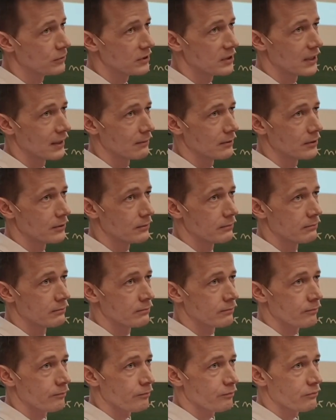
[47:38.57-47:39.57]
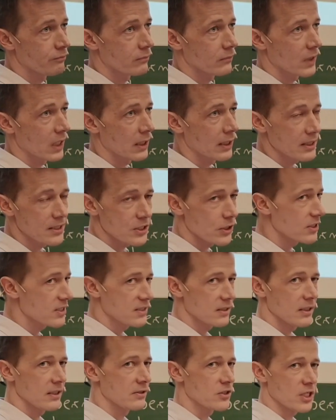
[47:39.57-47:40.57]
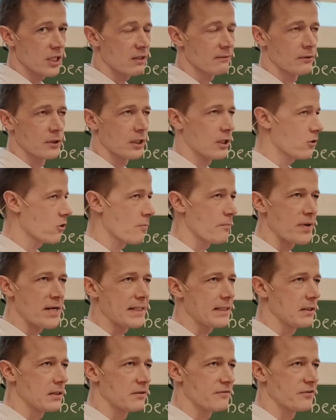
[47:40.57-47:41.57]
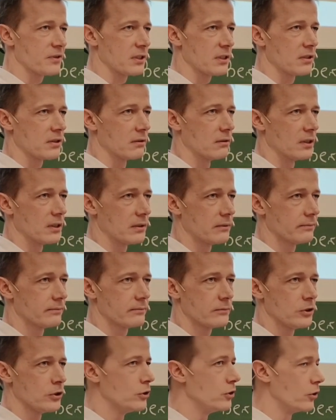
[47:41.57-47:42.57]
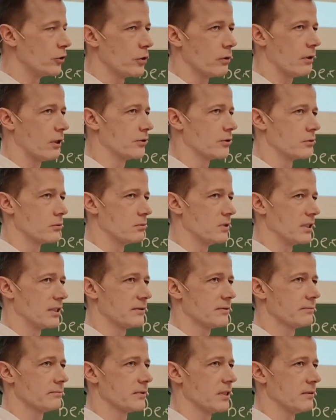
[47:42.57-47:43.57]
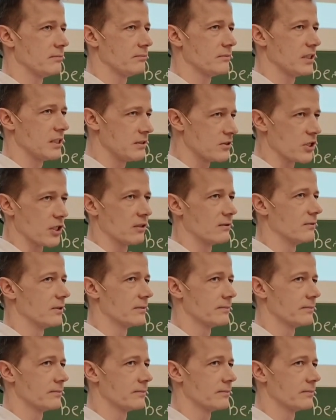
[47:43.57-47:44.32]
dw. And that's just, in general, a completely different integral. You don't know how to do that in general.